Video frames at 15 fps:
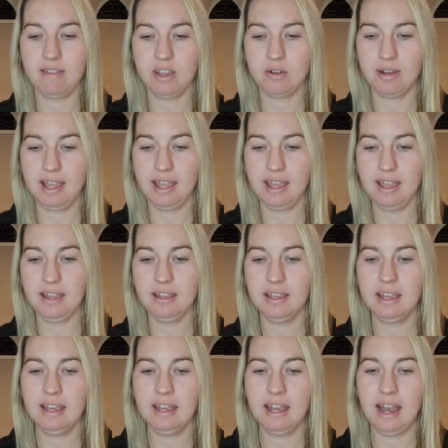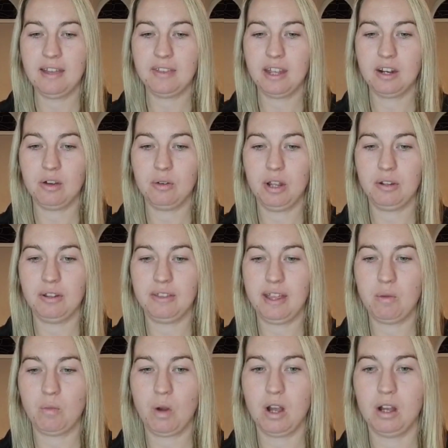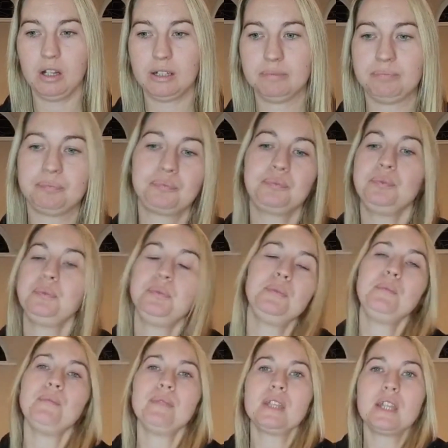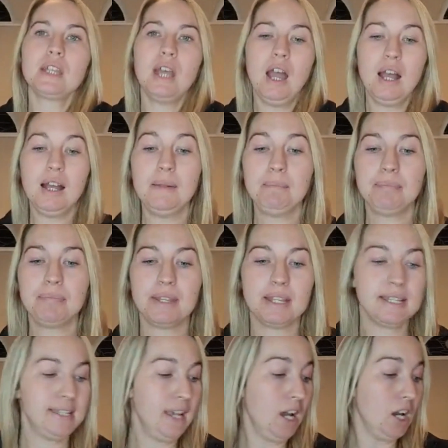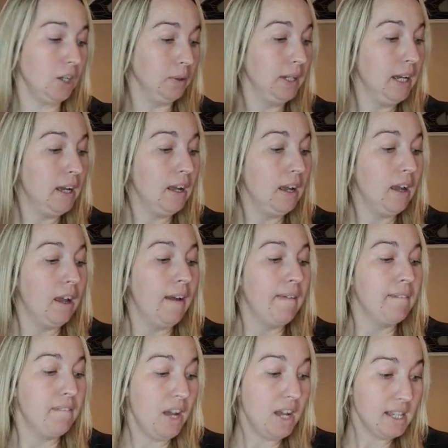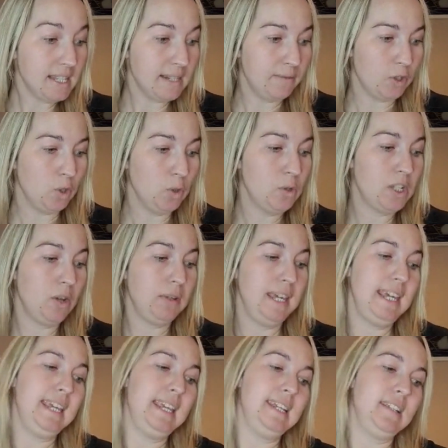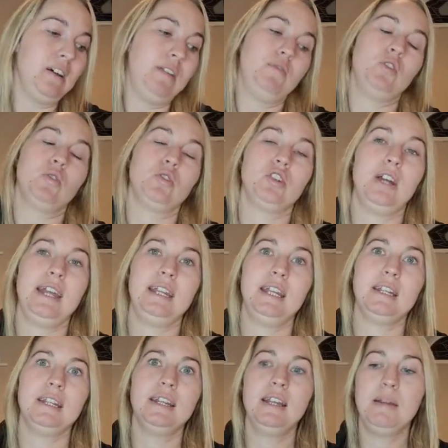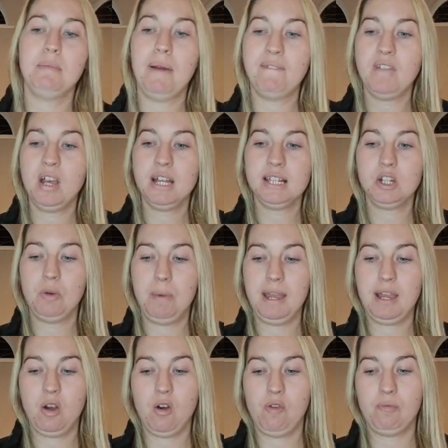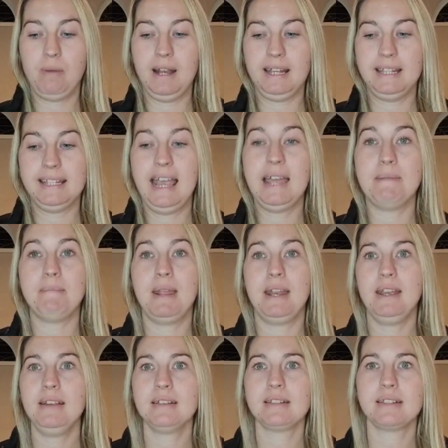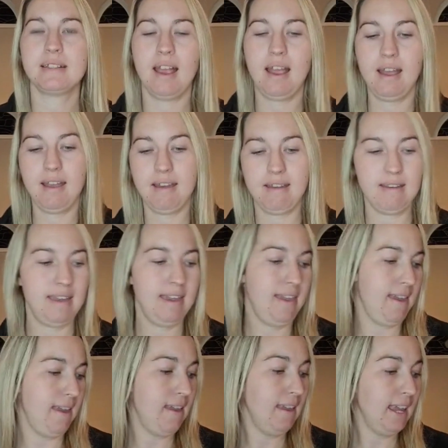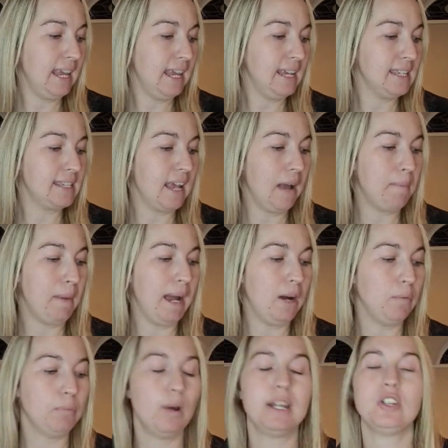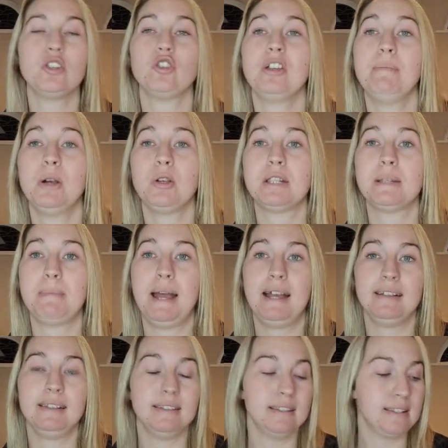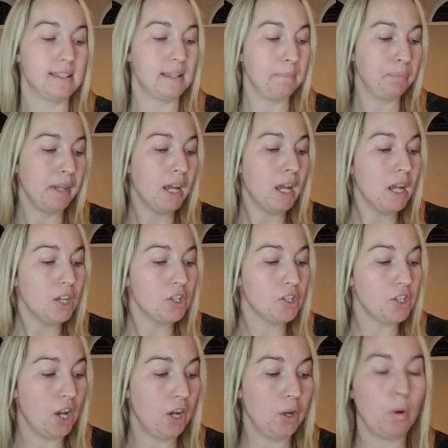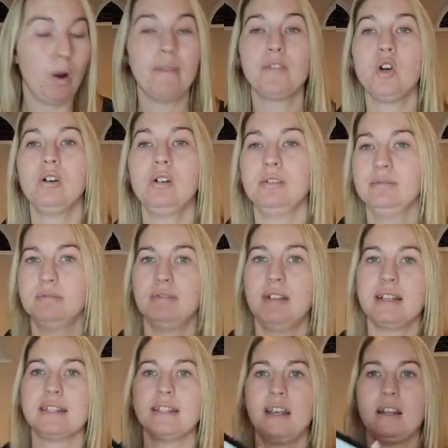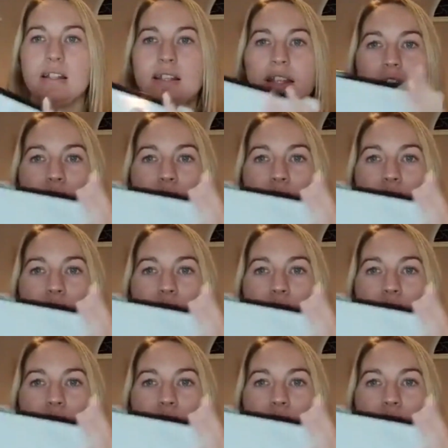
that you're here, and then I'll know that they work. So first of all, geeky side of dog training. My first topic of my 10 minutes here is about predatory motor patterns. So I've got a sexy